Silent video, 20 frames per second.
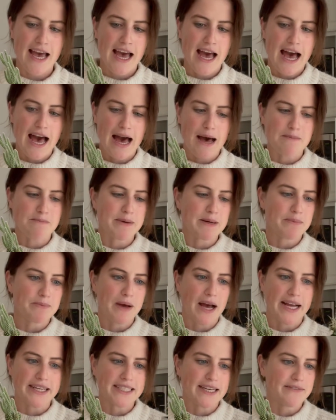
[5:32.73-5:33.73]
Uh, but
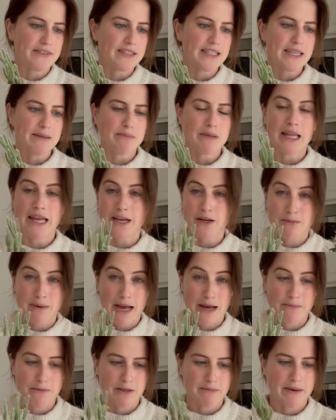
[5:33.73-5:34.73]
I definitely play
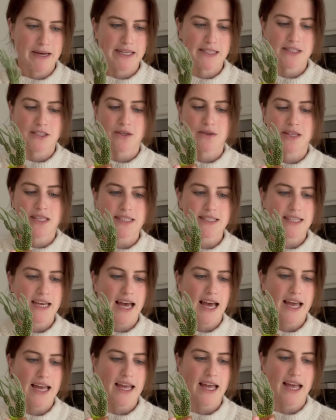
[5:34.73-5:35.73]
around with mine. So this
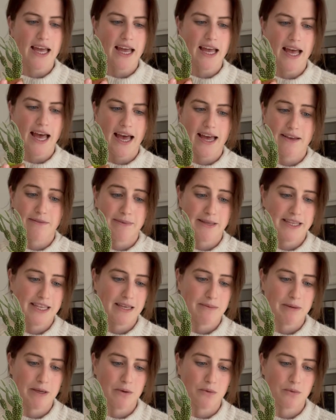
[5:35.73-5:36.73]
guy I have been
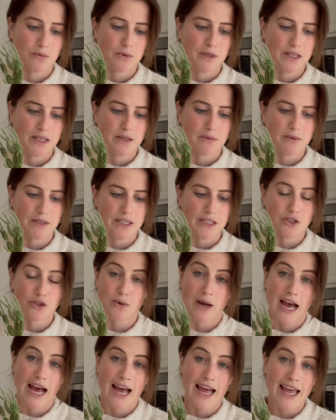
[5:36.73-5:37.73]
keeping really, really
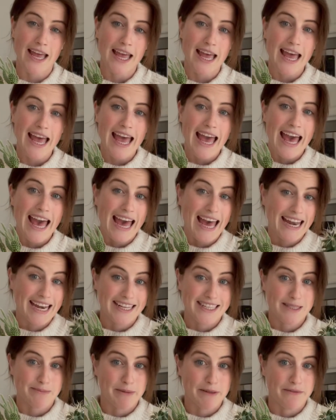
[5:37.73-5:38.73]
dry and
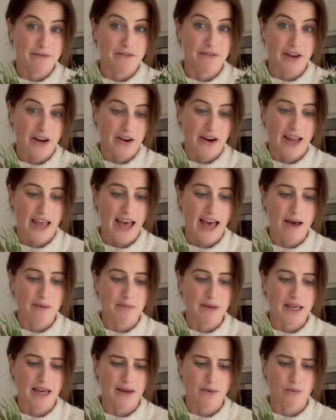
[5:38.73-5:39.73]
it's been very
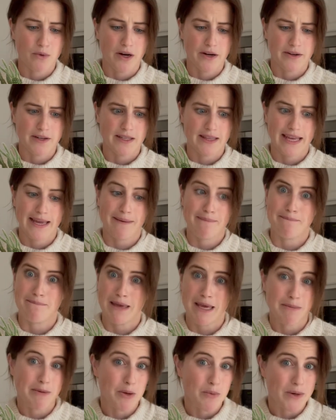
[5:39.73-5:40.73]
happy. I water it like
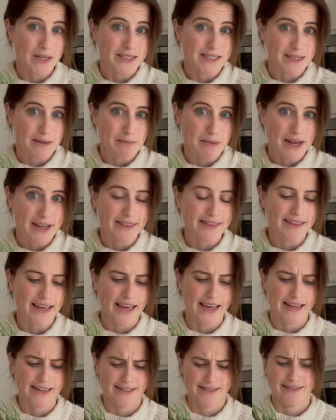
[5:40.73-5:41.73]
maybe once a month
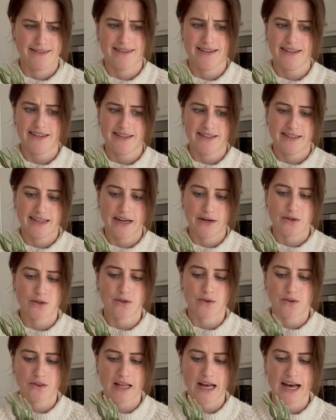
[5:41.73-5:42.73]
and not a
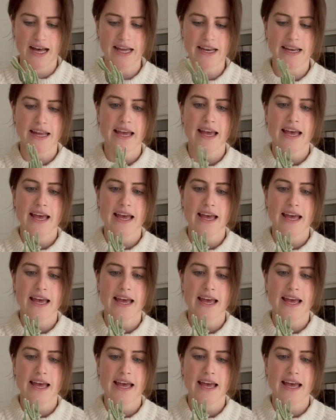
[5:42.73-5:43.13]
whole lot.